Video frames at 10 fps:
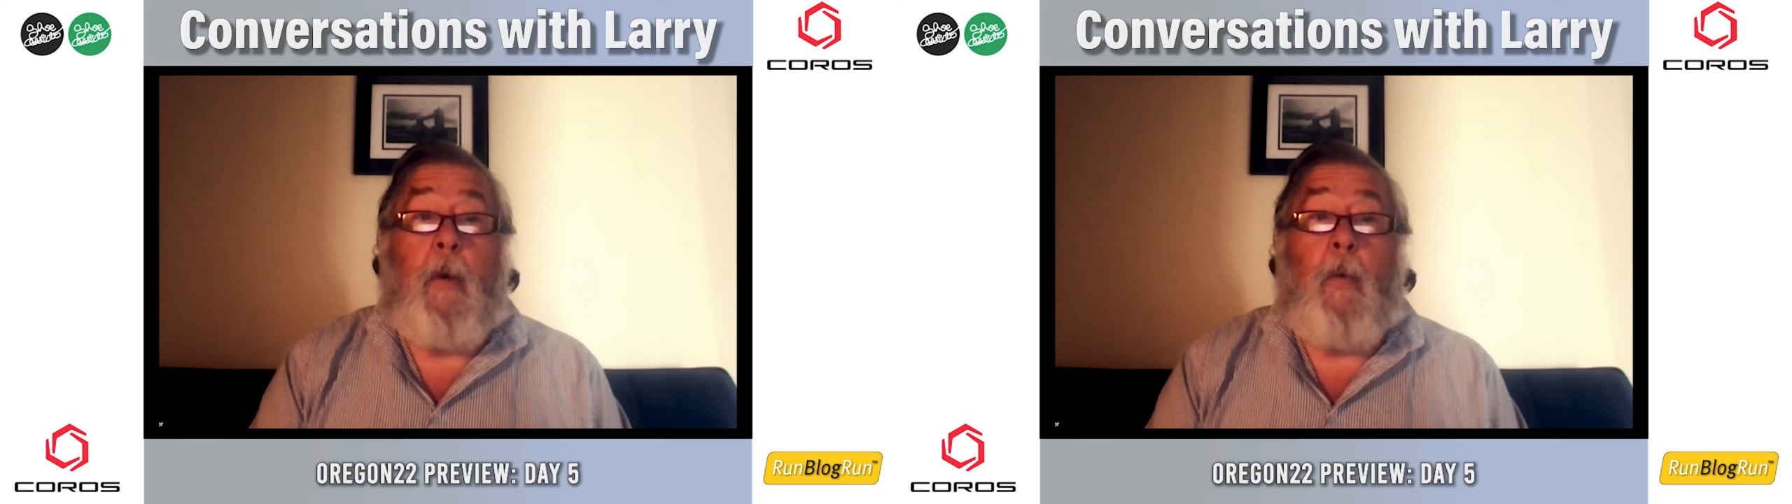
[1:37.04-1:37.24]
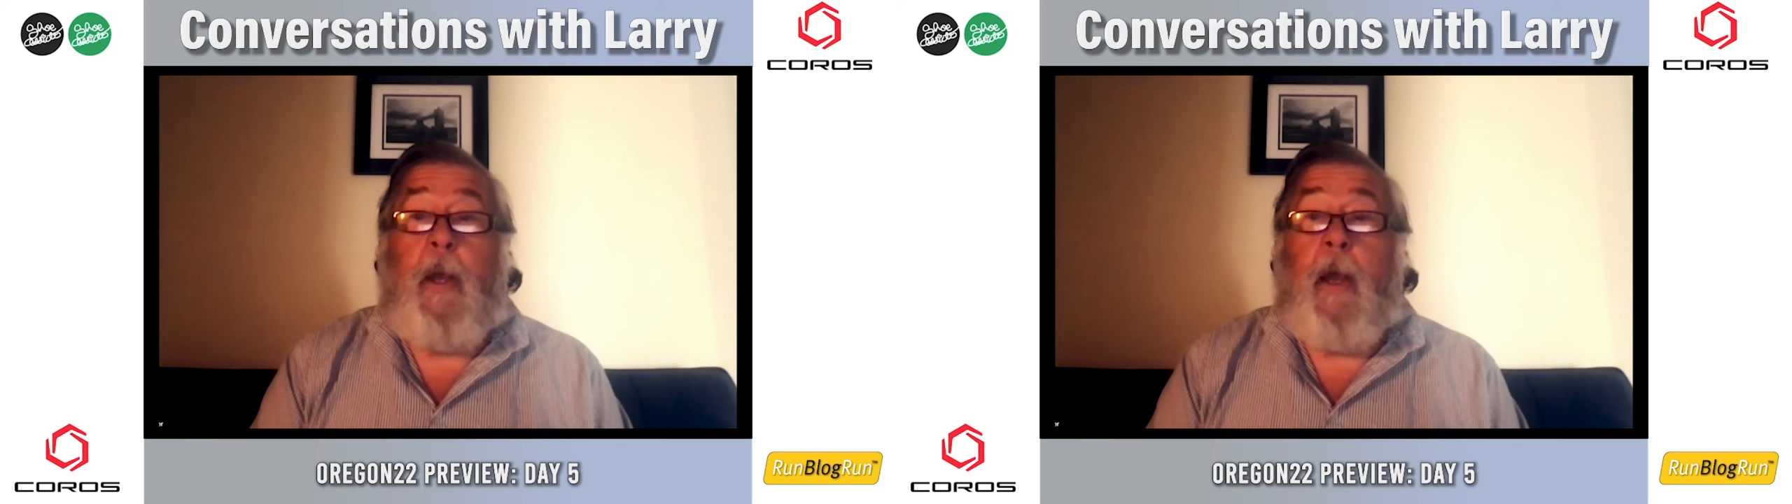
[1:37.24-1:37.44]

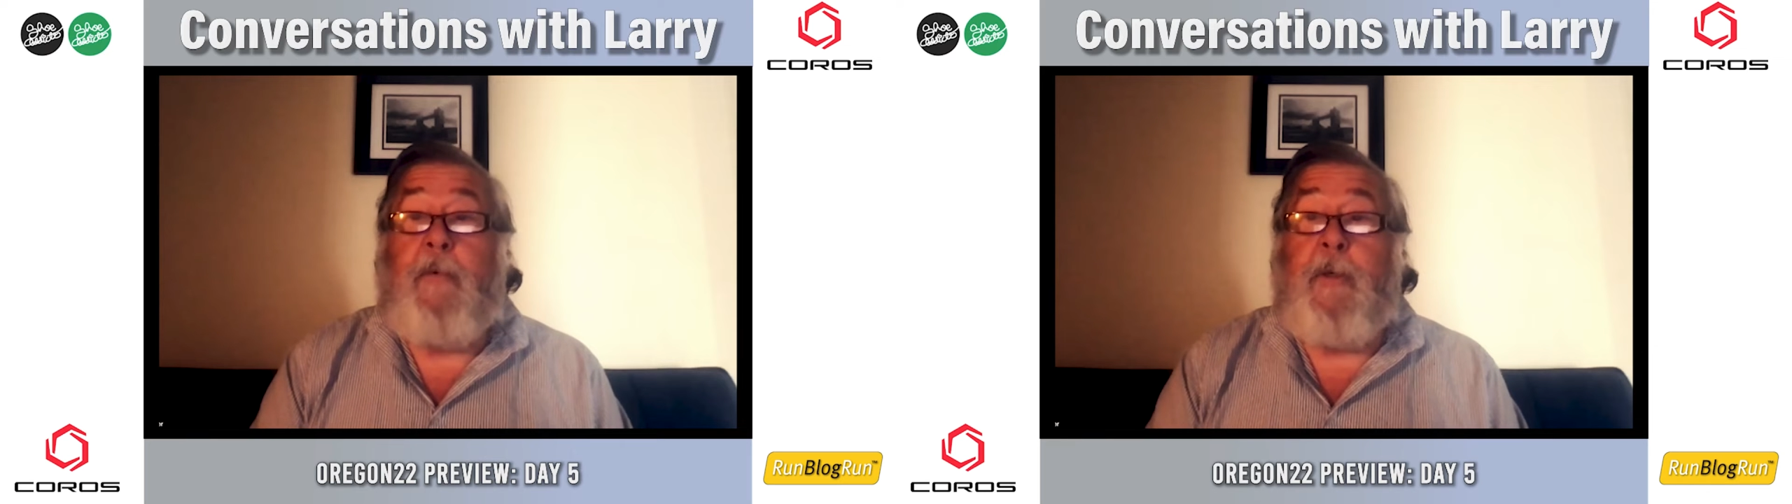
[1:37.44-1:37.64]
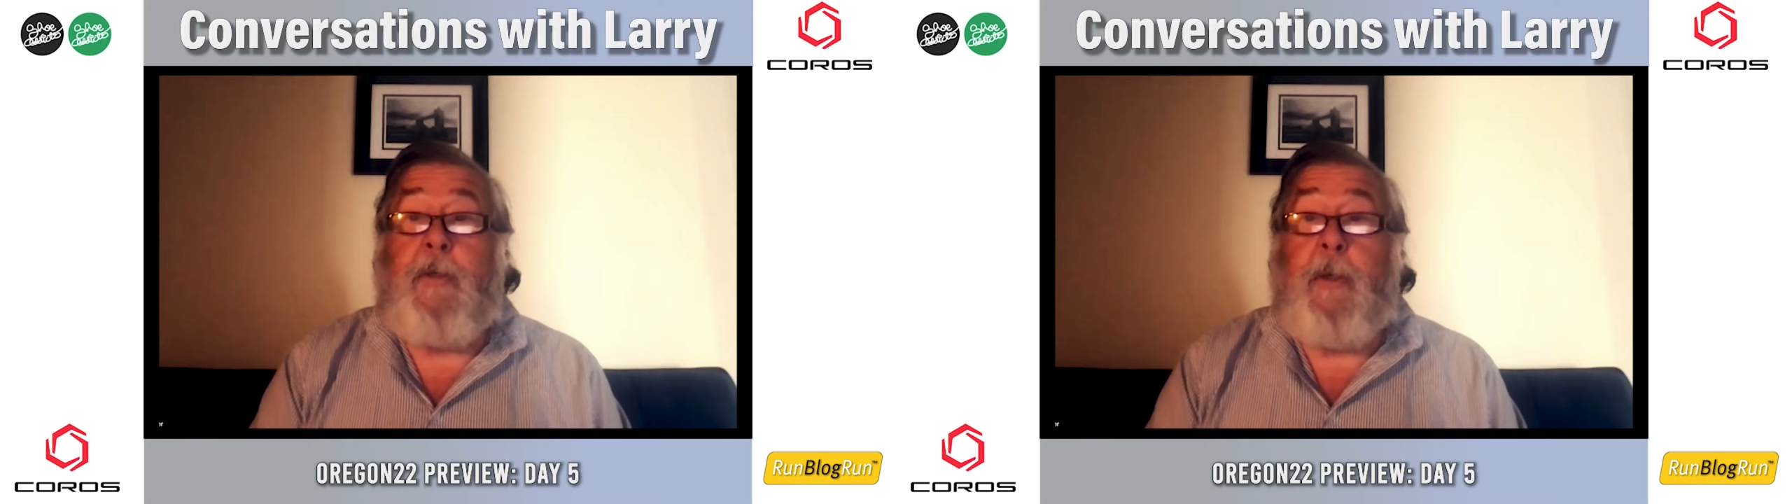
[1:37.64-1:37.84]
We
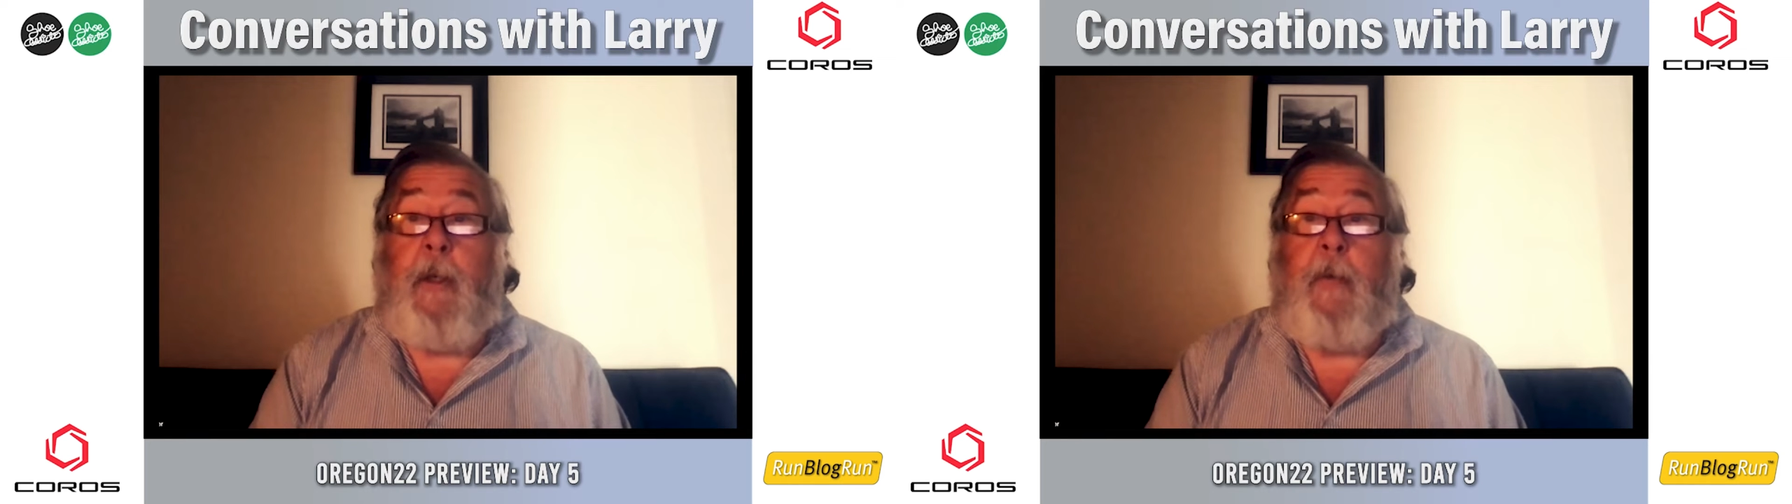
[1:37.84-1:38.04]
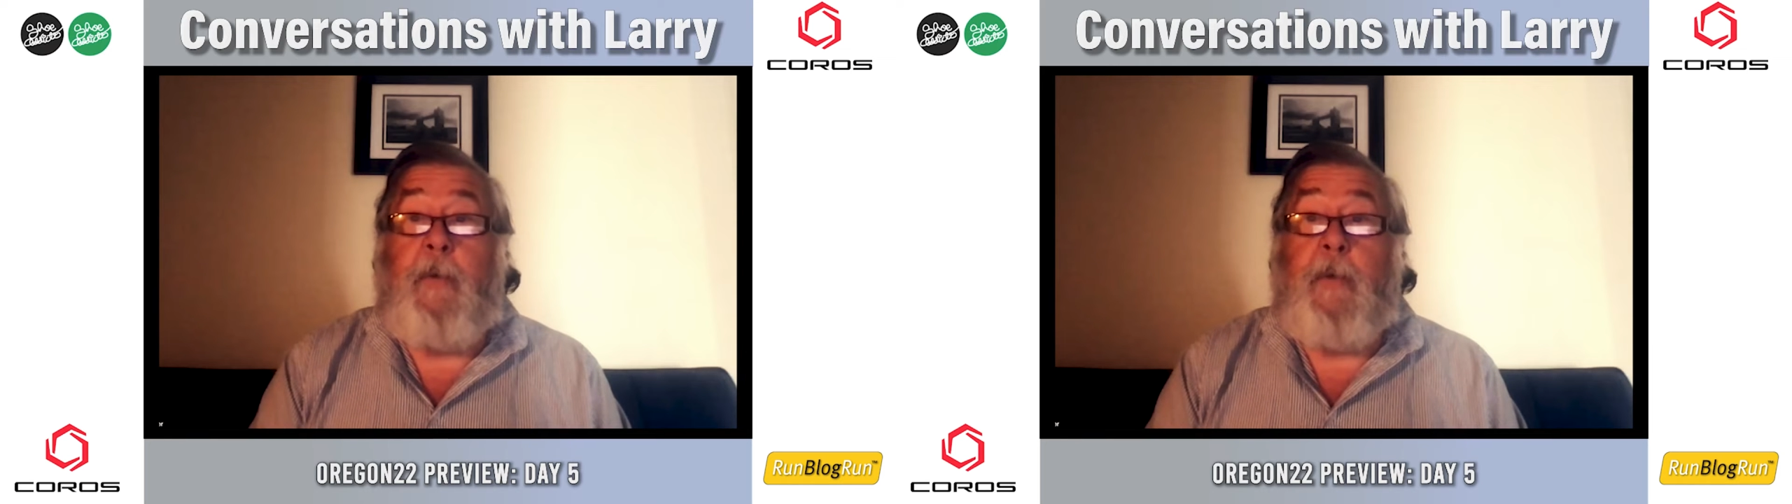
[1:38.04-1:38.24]
have just an
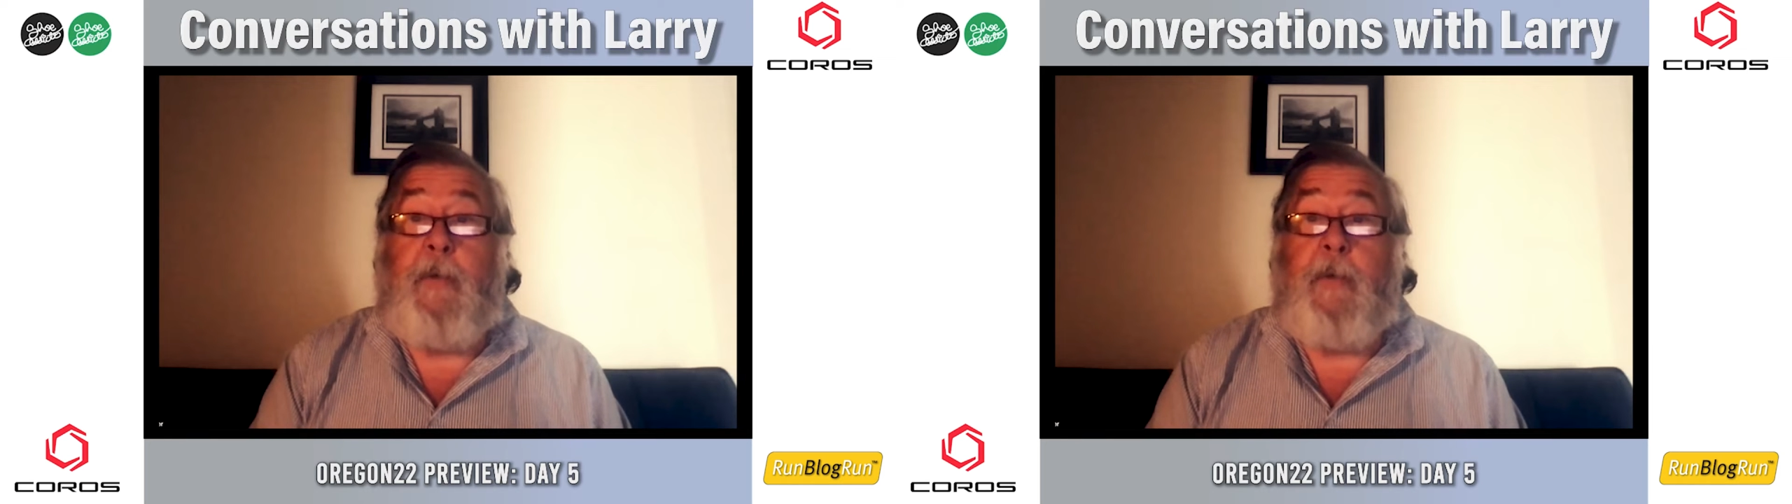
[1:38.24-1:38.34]
evening